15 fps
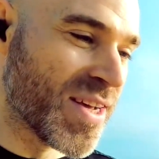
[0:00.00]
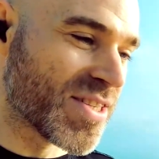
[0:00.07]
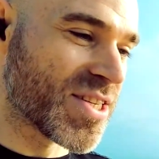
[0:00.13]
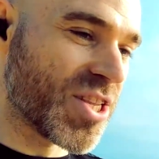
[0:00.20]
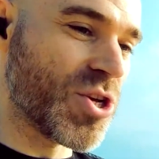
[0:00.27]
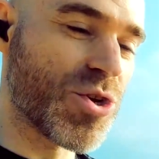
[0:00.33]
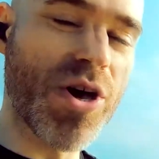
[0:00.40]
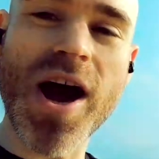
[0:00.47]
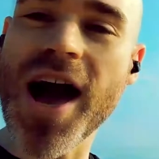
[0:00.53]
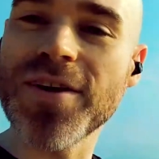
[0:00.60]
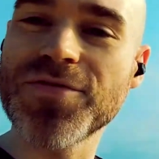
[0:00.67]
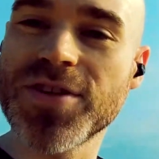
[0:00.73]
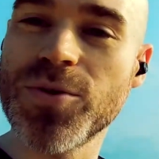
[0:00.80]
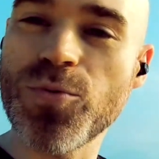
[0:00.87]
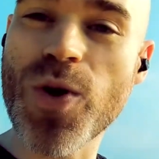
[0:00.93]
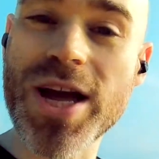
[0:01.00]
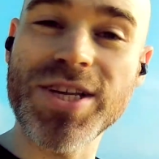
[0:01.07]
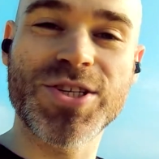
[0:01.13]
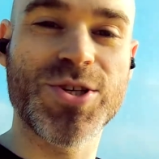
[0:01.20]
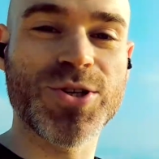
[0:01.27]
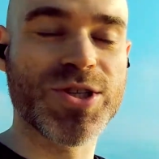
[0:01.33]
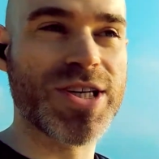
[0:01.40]
so that you don't have to
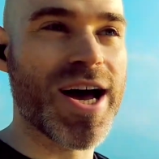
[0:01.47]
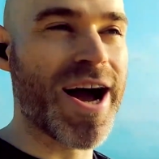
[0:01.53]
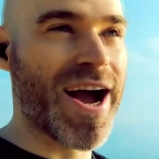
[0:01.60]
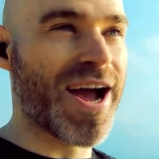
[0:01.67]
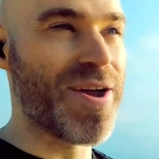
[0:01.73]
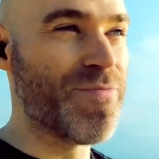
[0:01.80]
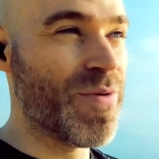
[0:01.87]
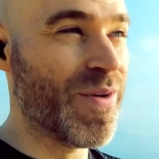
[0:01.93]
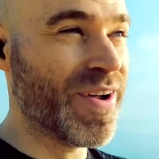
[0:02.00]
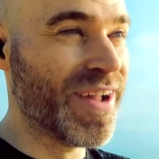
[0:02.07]
waste your time